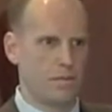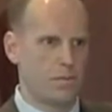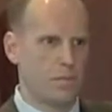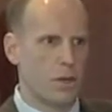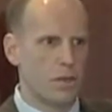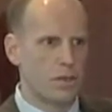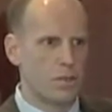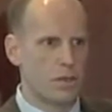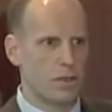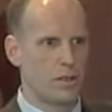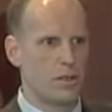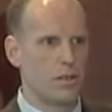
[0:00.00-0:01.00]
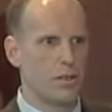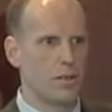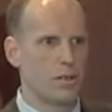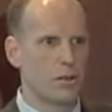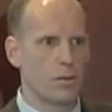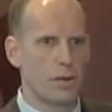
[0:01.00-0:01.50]
partnership return, their
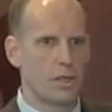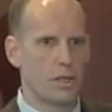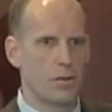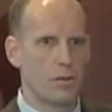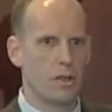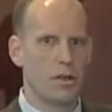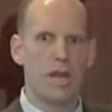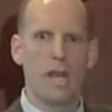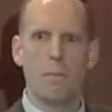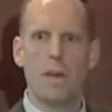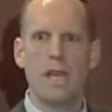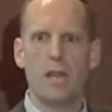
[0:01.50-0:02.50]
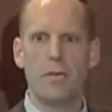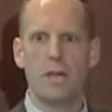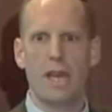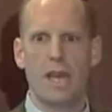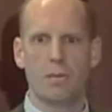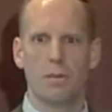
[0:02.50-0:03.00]
S corporation return, pay no
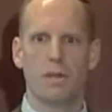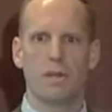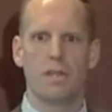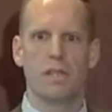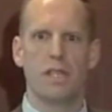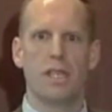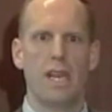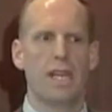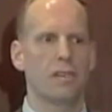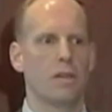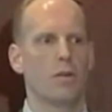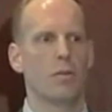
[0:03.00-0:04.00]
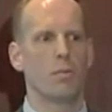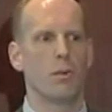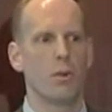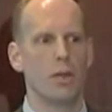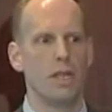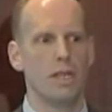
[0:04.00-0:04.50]
tax because it's a tax
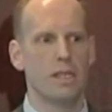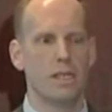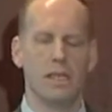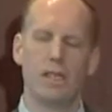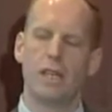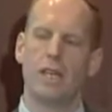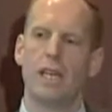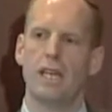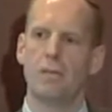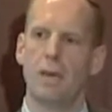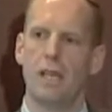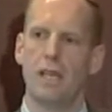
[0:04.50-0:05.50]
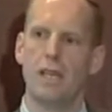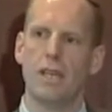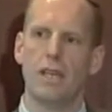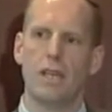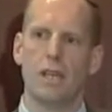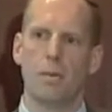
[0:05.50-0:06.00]
reporting entity, not a tax paying.
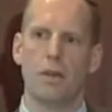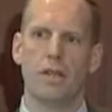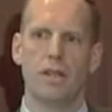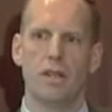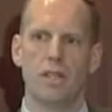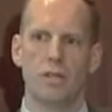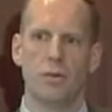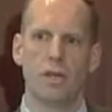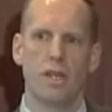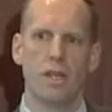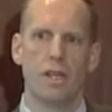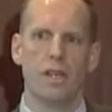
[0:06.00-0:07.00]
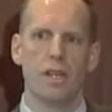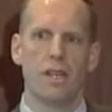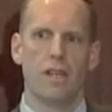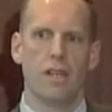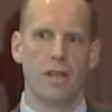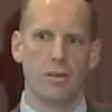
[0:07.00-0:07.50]
But in the district,
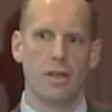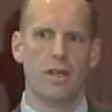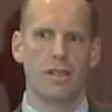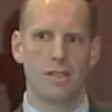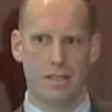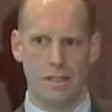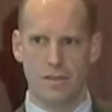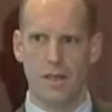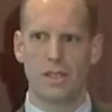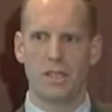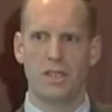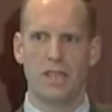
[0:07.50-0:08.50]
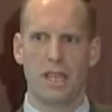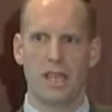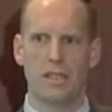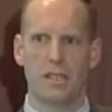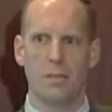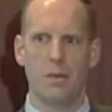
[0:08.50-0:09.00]
there is the franchise
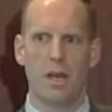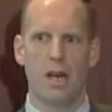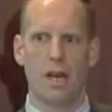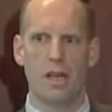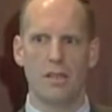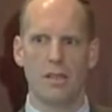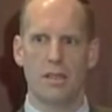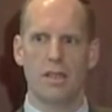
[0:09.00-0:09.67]
tax that applies